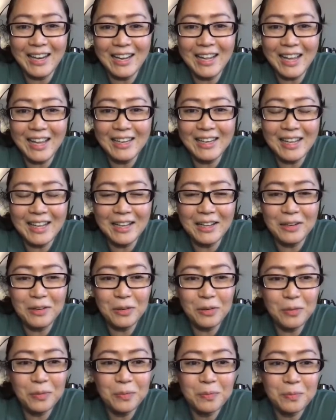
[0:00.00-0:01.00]
ayan, yan.
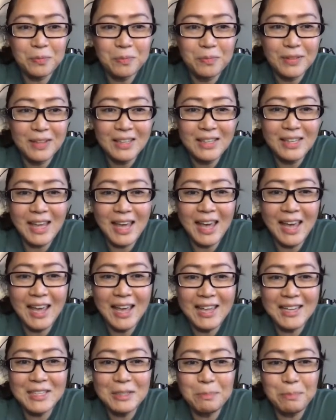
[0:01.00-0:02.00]

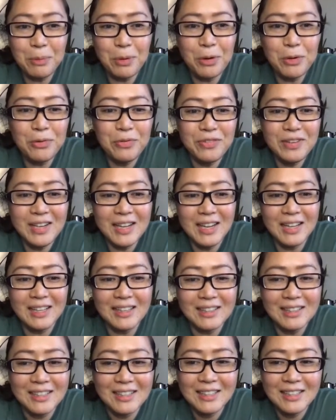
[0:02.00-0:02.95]
Yes, perfect.